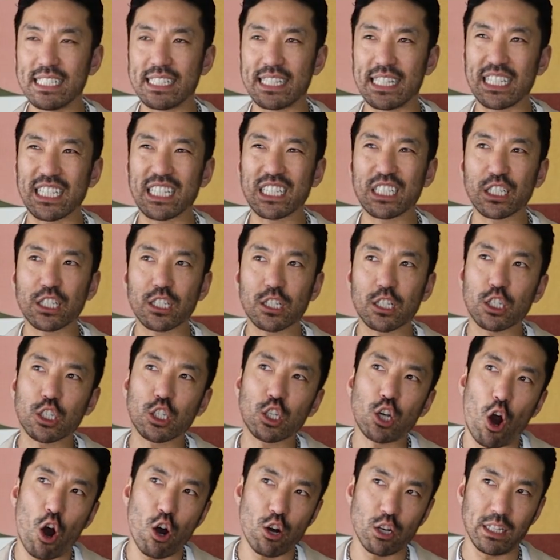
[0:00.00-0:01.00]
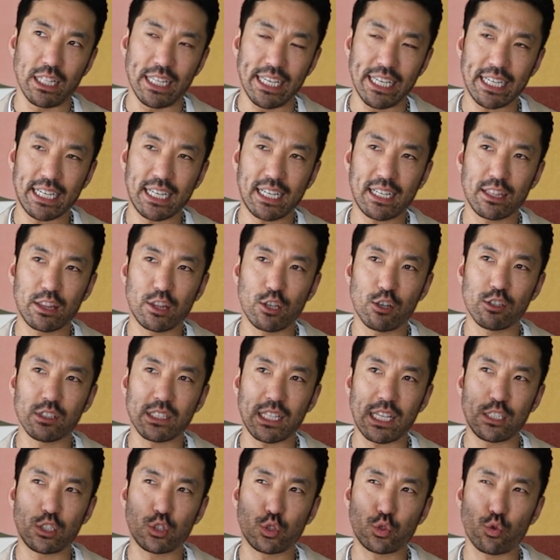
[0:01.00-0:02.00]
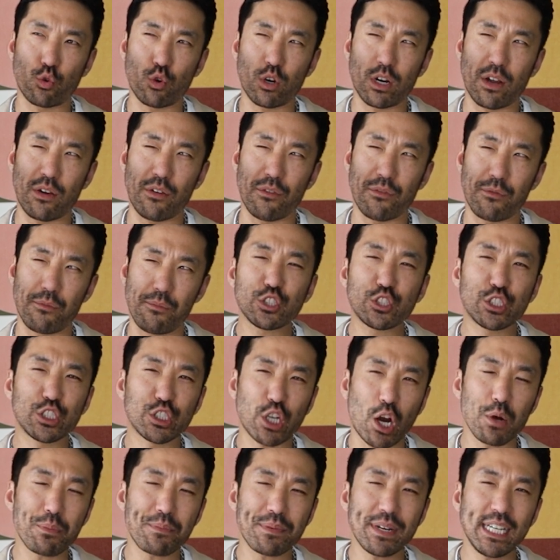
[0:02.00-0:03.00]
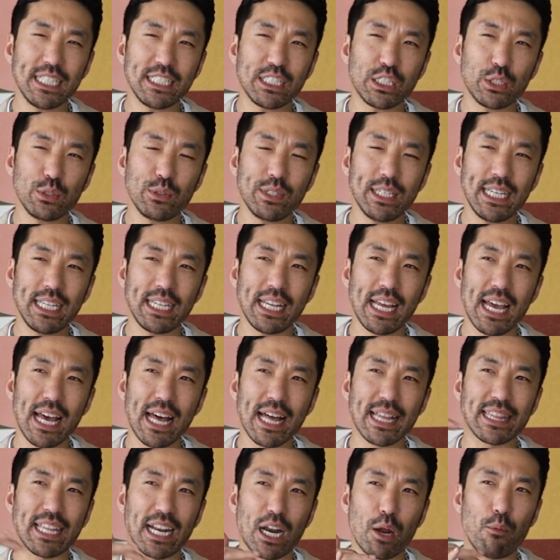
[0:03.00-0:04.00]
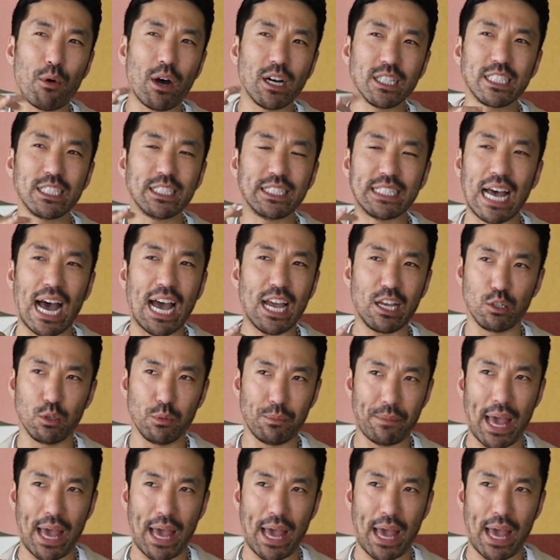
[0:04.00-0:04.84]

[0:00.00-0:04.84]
is the garlic. There's a sort of sharpness to it that I want to dial